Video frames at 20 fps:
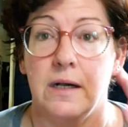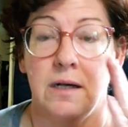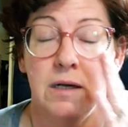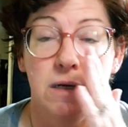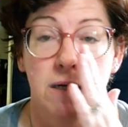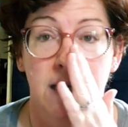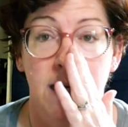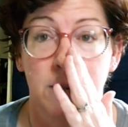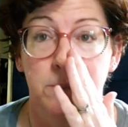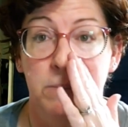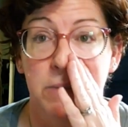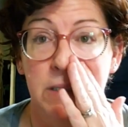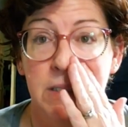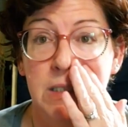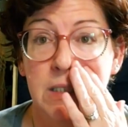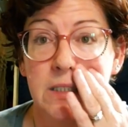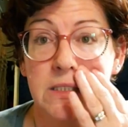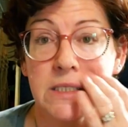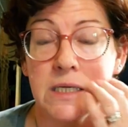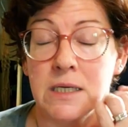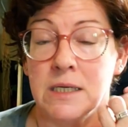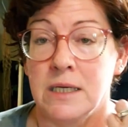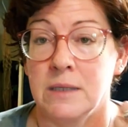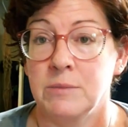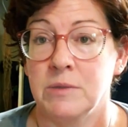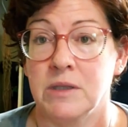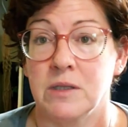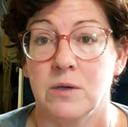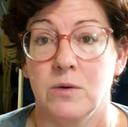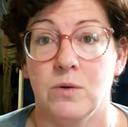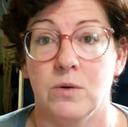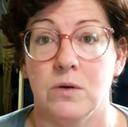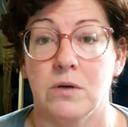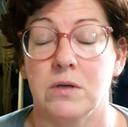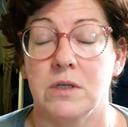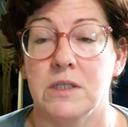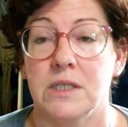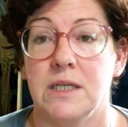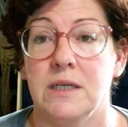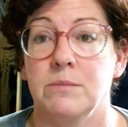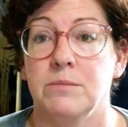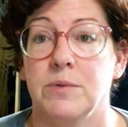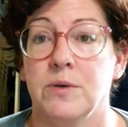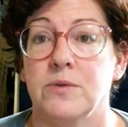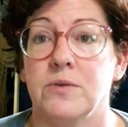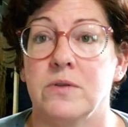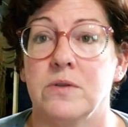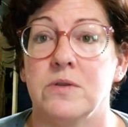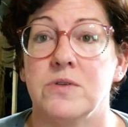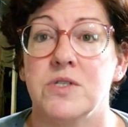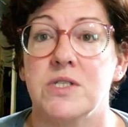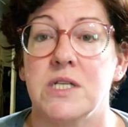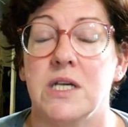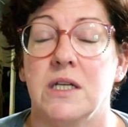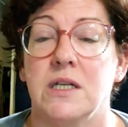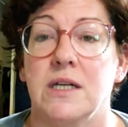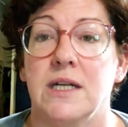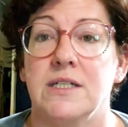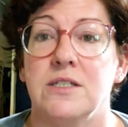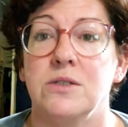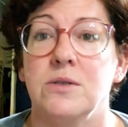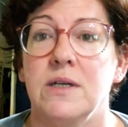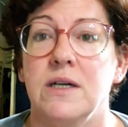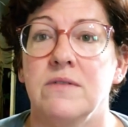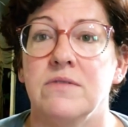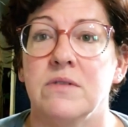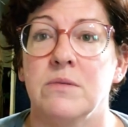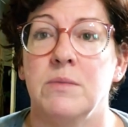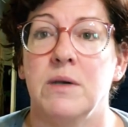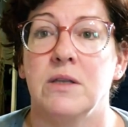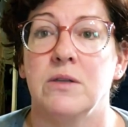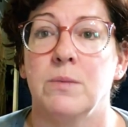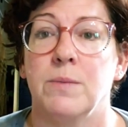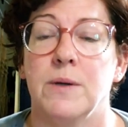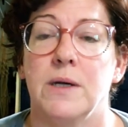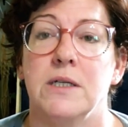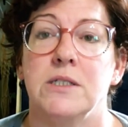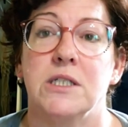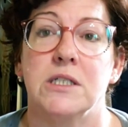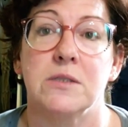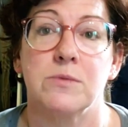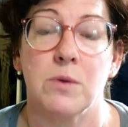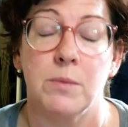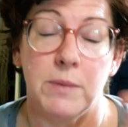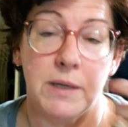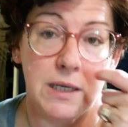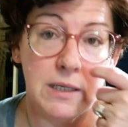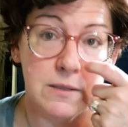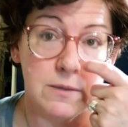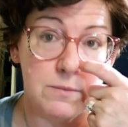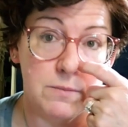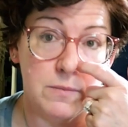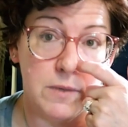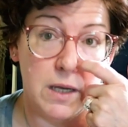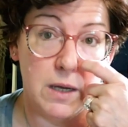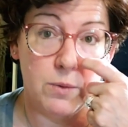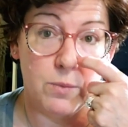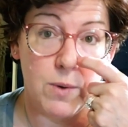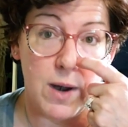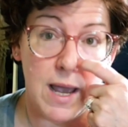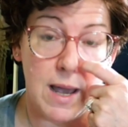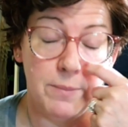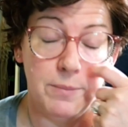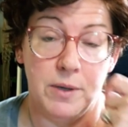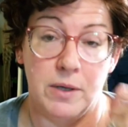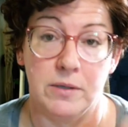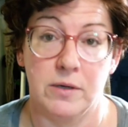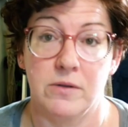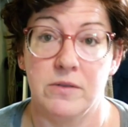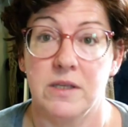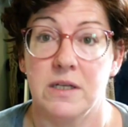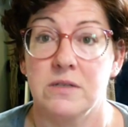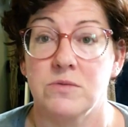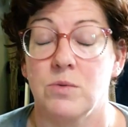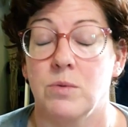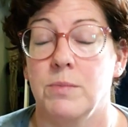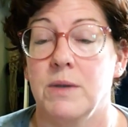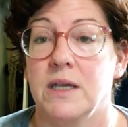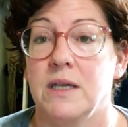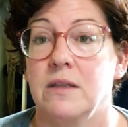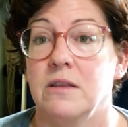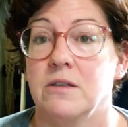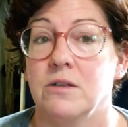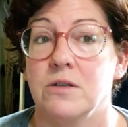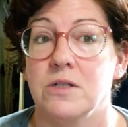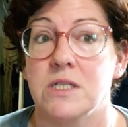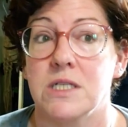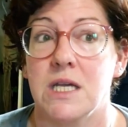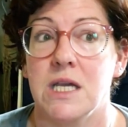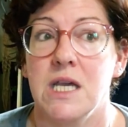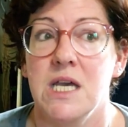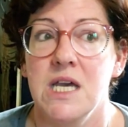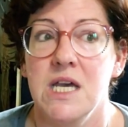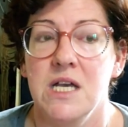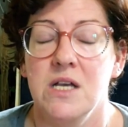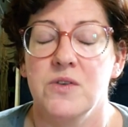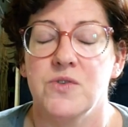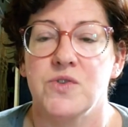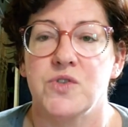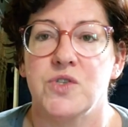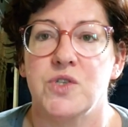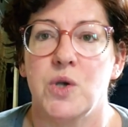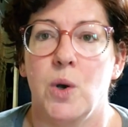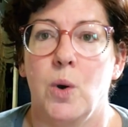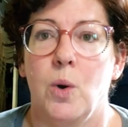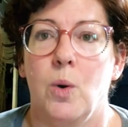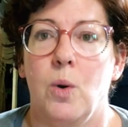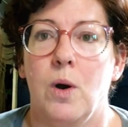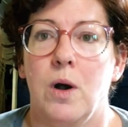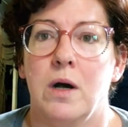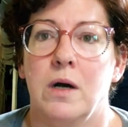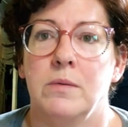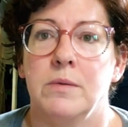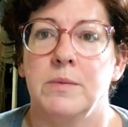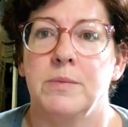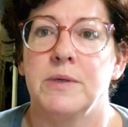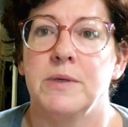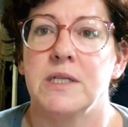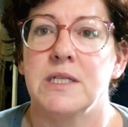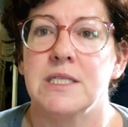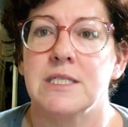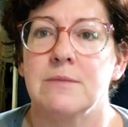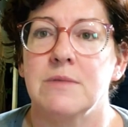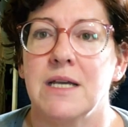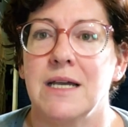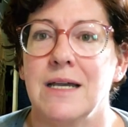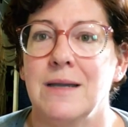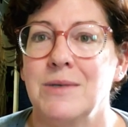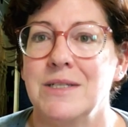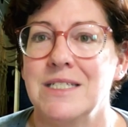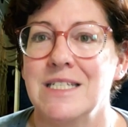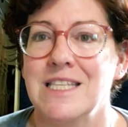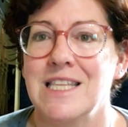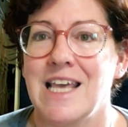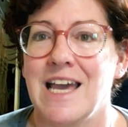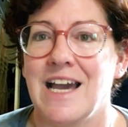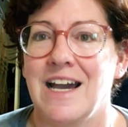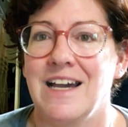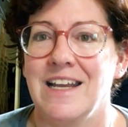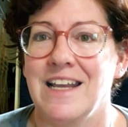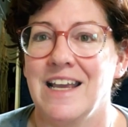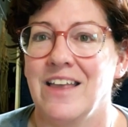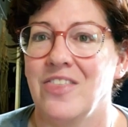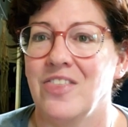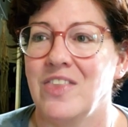had plenty of time in the quarter to get both of those done. And I do have some other projects. We're making a wrap on our things we're making Thursday. So I'll be putting some time into that. And